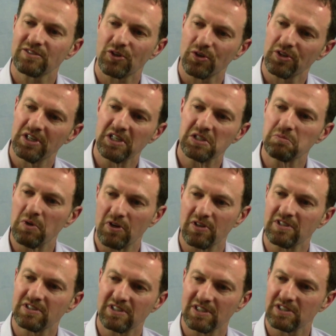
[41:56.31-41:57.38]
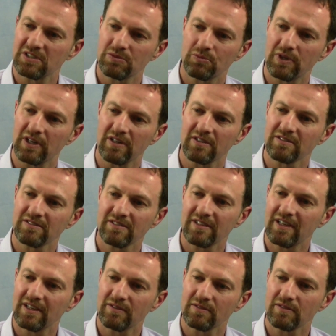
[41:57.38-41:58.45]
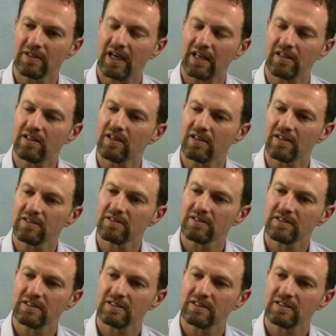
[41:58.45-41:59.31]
early experiences where I had the